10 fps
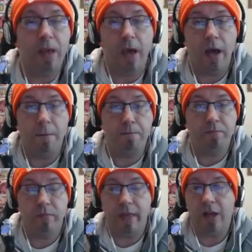um,
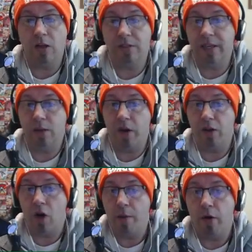they can't see the one
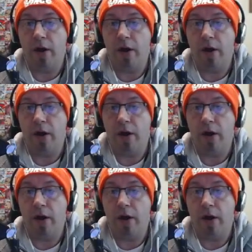I'm on.